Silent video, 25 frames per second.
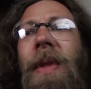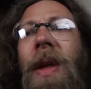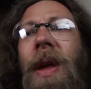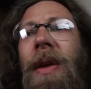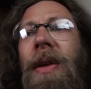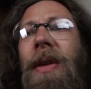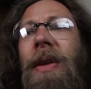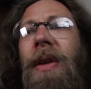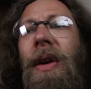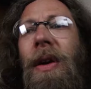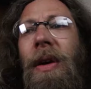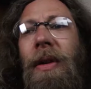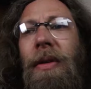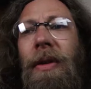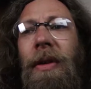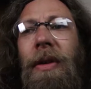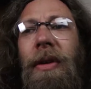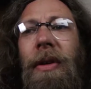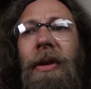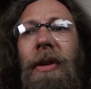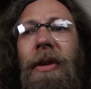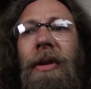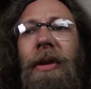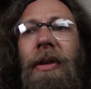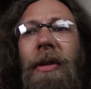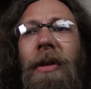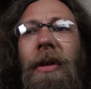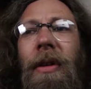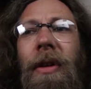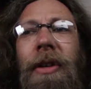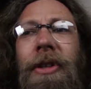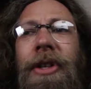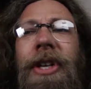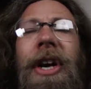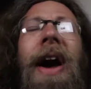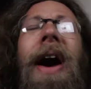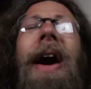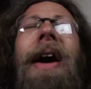a young girl, a
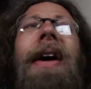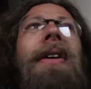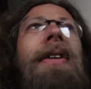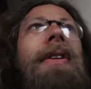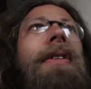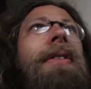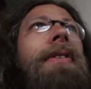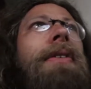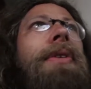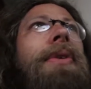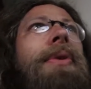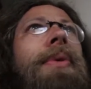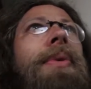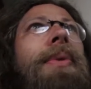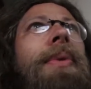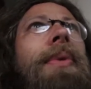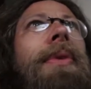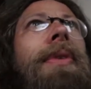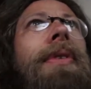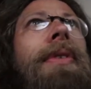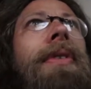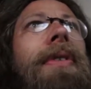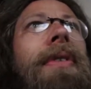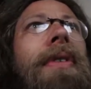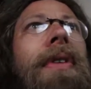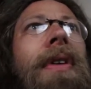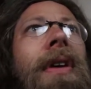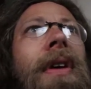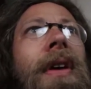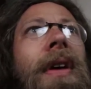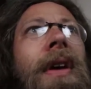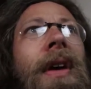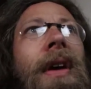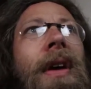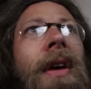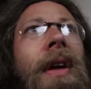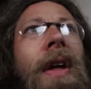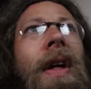child whose
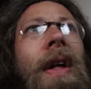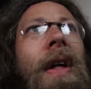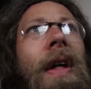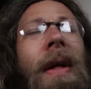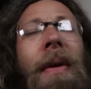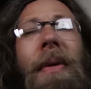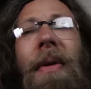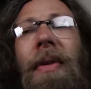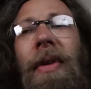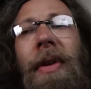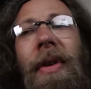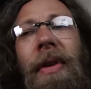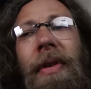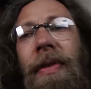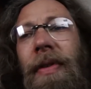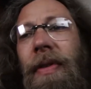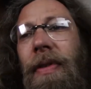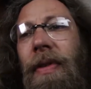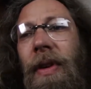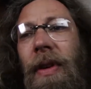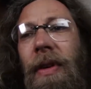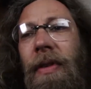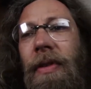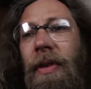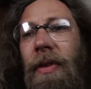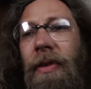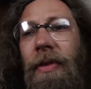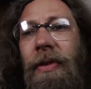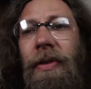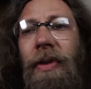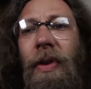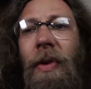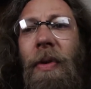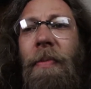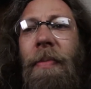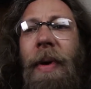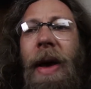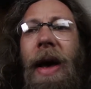seizures
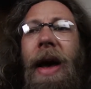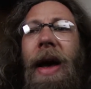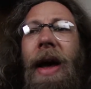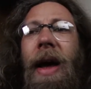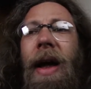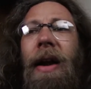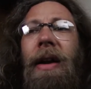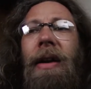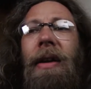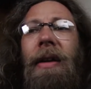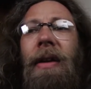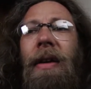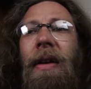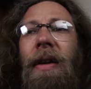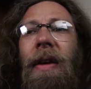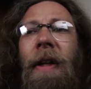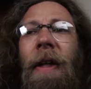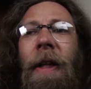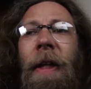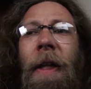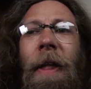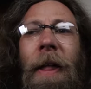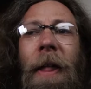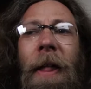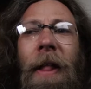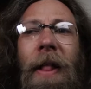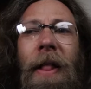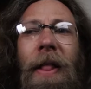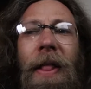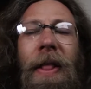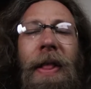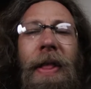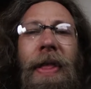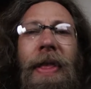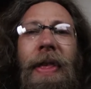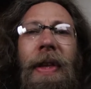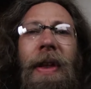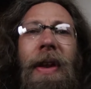so bad
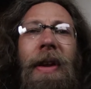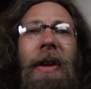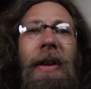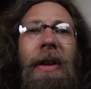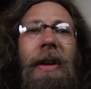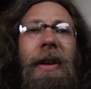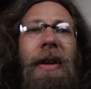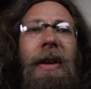that